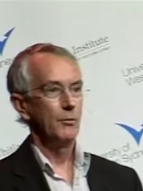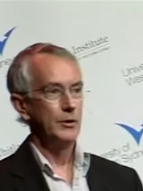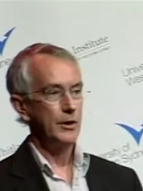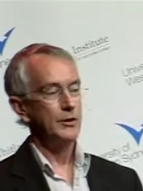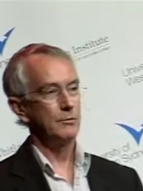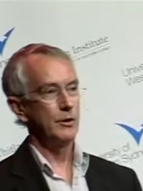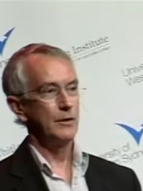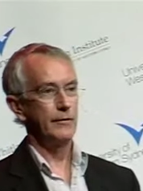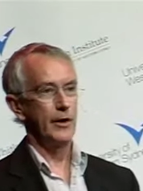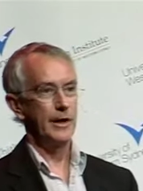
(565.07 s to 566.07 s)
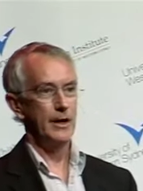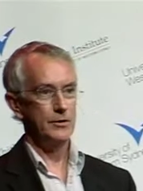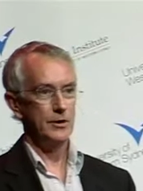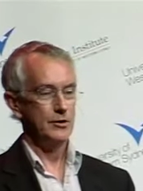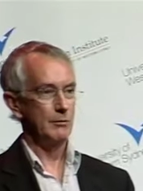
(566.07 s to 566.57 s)
We need to redefine
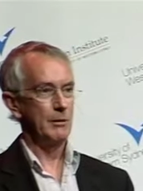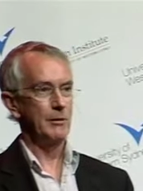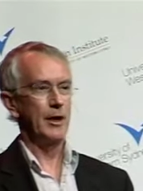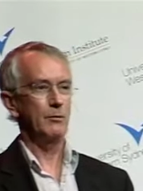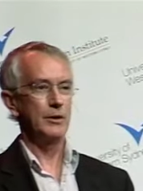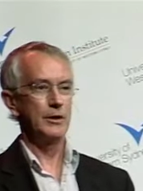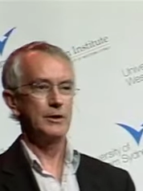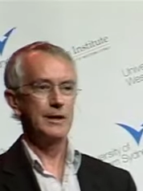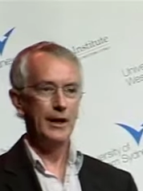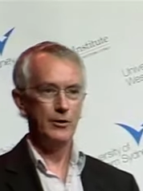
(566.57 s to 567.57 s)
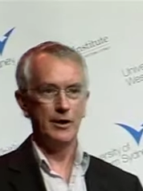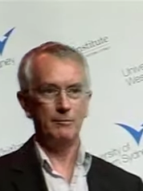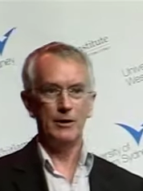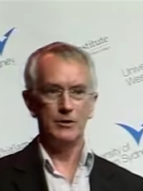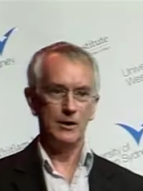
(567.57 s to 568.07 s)
assets so people aren't willing to take on
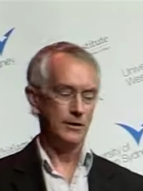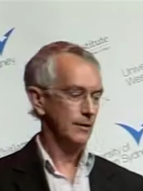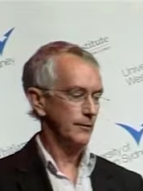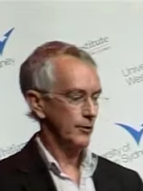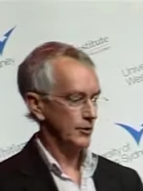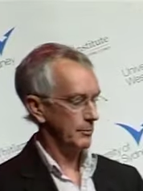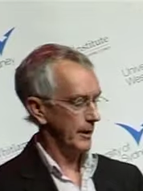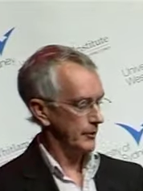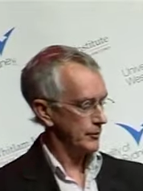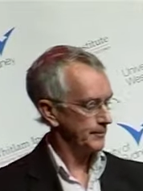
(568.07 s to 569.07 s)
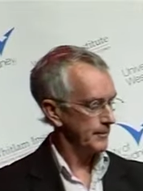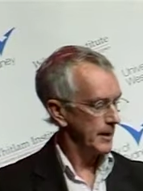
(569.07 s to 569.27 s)
that much debt in the first place.